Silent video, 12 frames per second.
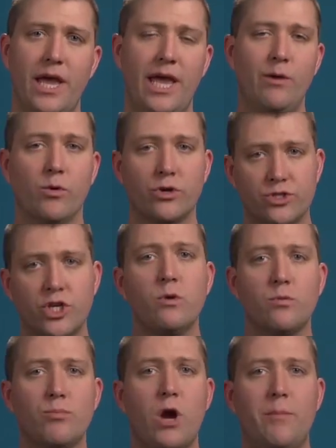And we're going to start
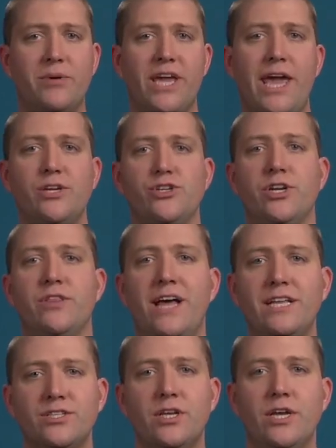with propagation, and
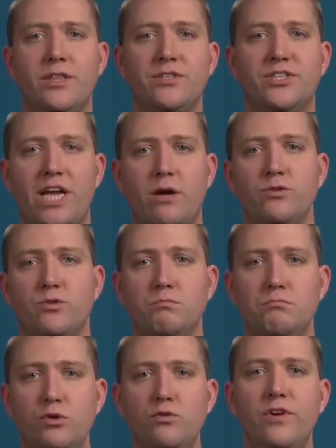that's the sounds
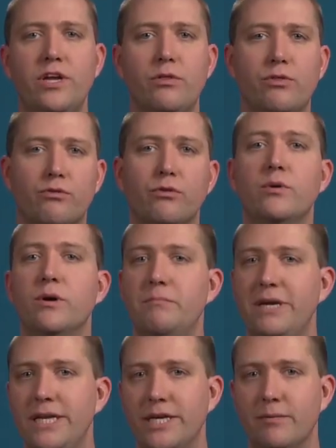moving through a
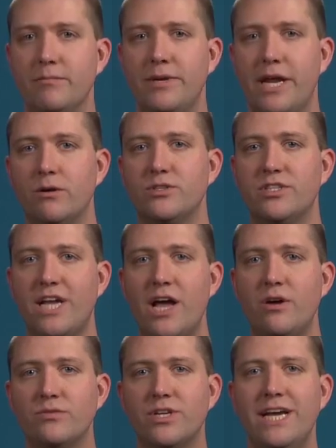medium. Now,
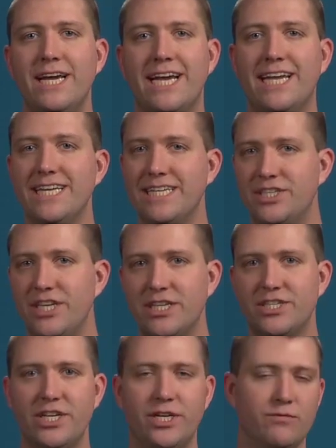sound can
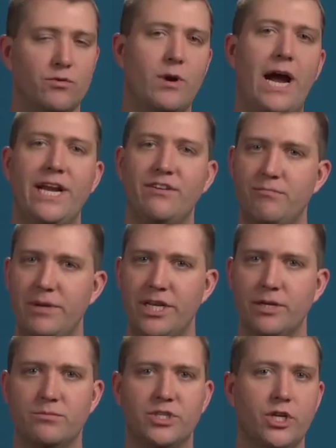exist in a variety of
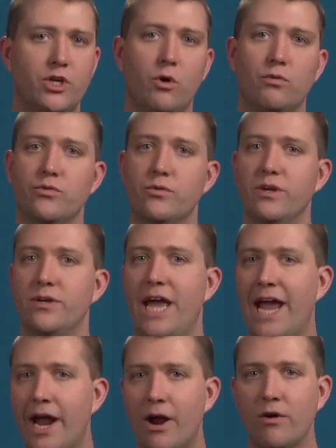mediums. It can go through
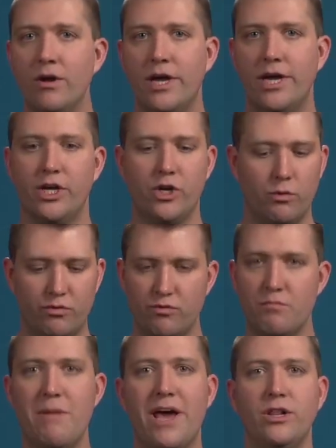air, it can go
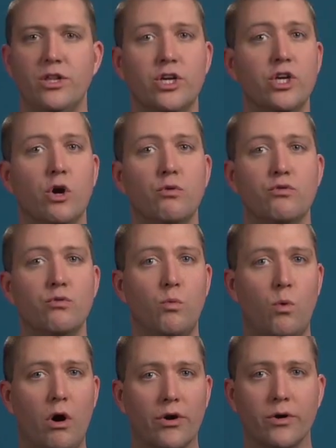through metal, it can go through
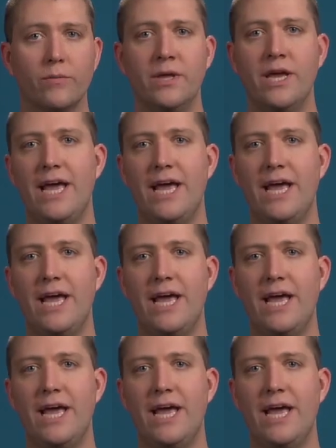water.